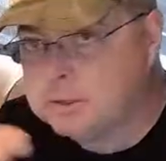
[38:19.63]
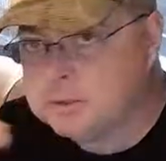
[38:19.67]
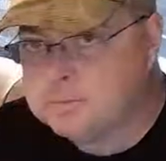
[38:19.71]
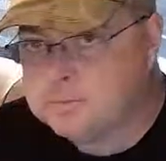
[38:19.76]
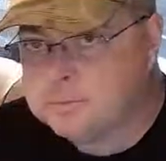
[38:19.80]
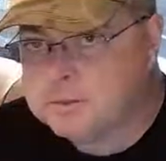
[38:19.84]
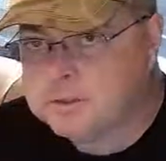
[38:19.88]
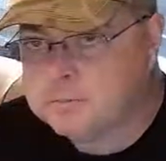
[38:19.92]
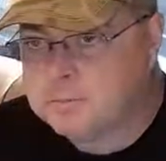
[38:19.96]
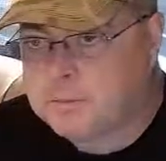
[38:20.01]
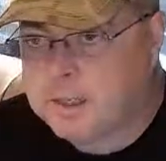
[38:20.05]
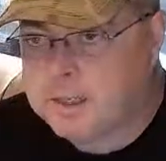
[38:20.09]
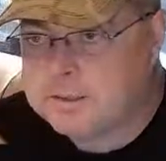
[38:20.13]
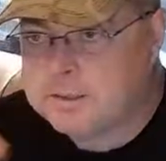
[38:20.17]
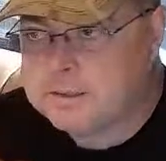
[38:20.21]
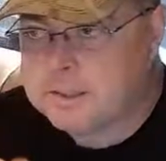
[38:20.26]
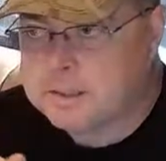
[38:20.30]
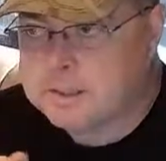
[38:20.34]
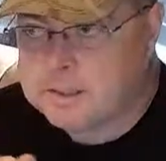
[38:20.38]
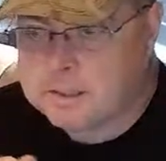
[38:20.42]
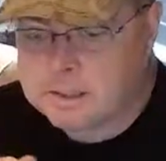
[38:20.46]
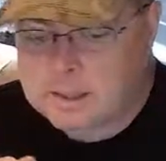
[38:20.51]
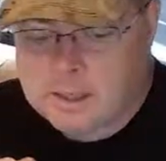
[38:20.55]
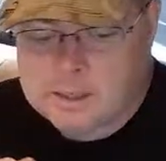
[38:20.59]
just splice
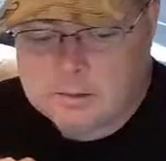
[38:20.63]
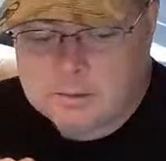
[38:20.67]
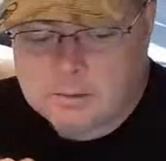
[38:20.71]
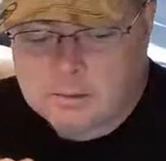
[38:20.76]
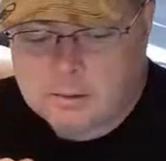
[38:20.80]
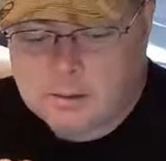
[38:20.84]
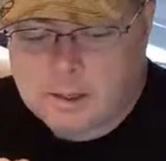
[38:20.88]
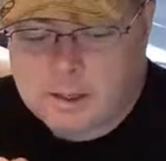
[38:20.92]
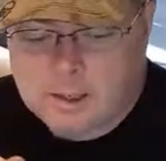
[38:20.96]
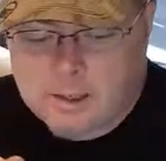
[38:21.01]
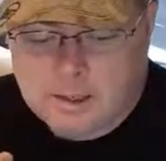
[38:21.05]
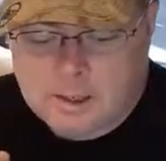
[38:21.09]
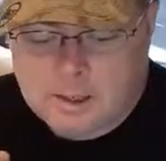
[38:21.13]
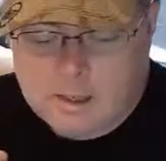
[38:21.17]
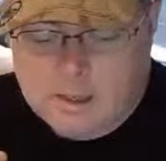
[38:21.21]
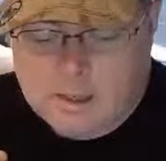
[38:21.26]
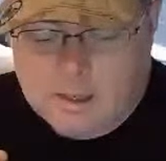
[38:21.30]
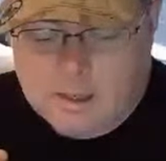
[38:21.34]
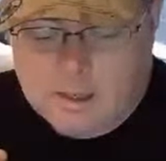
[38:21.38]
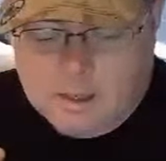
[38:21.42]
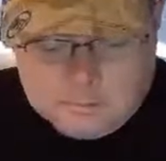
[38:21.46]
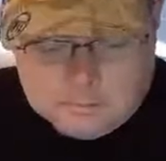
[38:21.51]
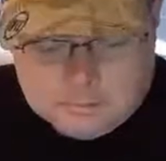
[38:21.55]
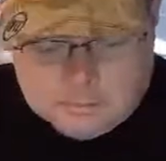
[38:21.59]
that together, and
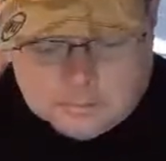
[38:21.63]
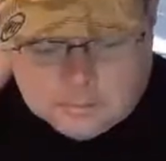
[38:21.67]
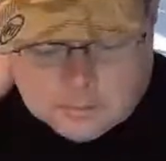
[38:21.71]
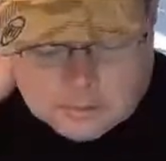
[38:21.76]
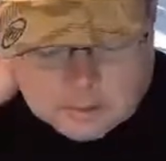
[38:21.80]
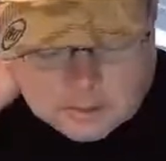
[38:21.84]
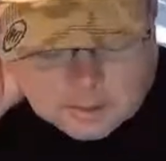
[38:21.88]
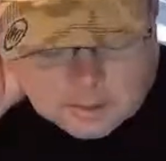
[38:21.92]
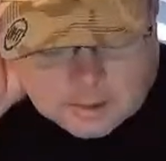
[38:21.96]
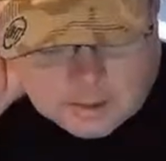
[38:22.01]
I'll